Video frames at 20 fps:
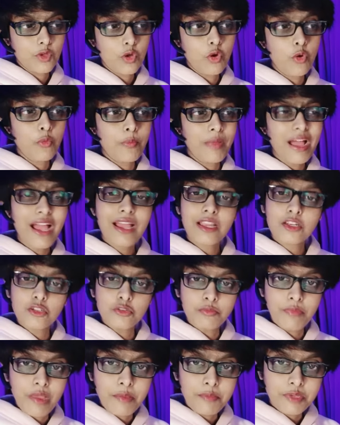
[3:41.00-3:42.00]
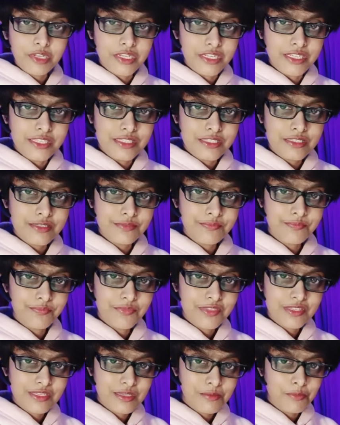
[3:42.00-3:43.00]
go back to memories
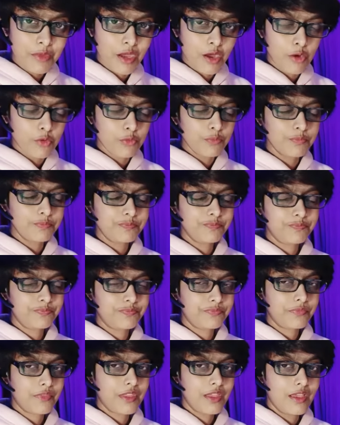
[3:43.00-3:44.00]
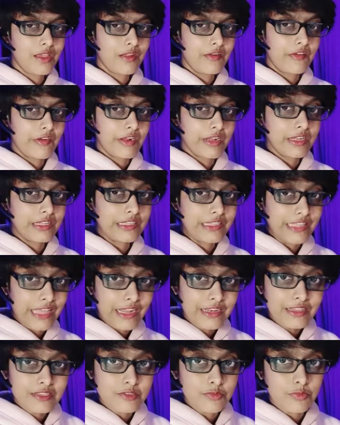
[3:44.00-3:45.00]
somehow? Right?
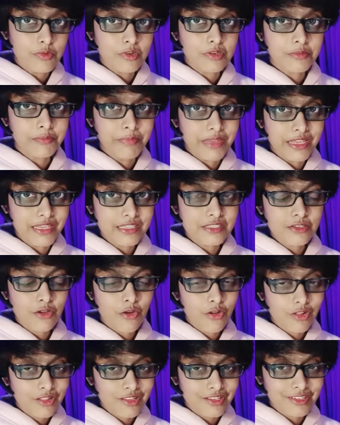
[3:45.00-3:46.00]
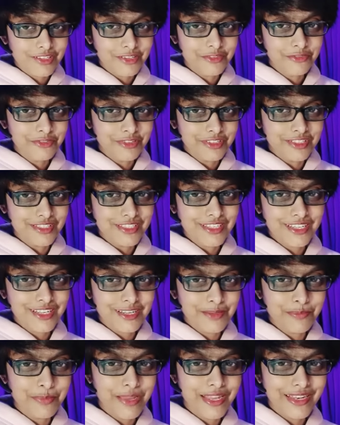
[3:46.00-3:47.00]
That is what makes all the difference
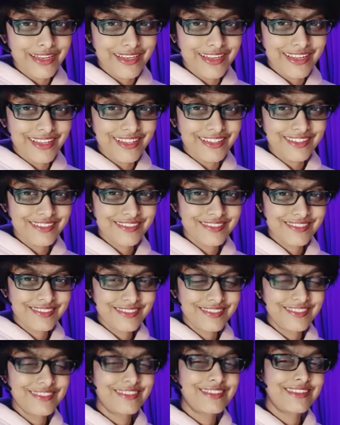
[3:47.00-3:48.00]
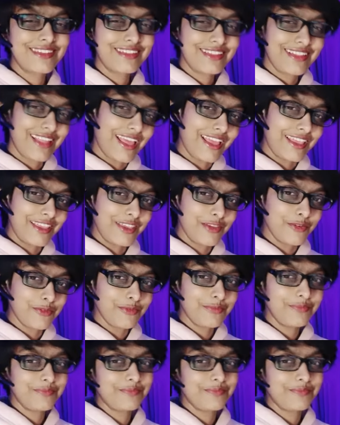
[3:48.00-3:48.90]
in a painting. Thank you.